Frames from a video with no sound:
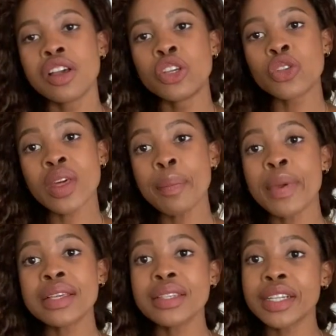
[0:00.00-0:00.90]
So that
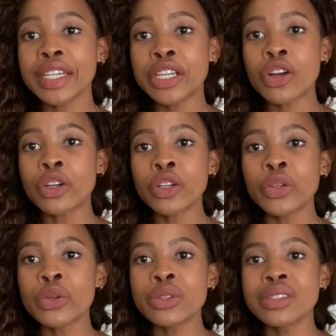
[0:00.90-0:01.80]
basically
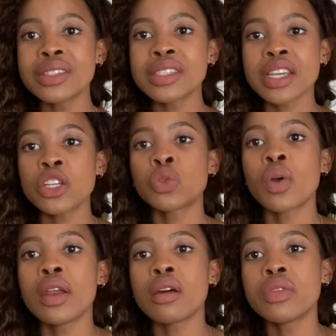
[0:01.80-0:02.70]
concludes stage
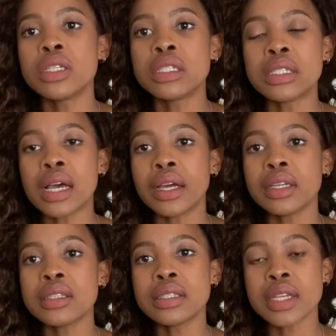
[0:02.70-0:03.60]
1 of the
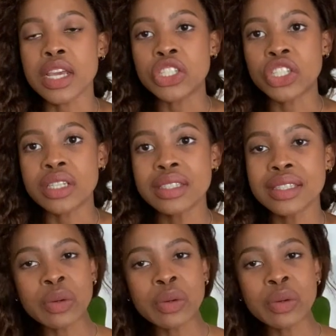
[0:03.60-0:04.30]
design stages.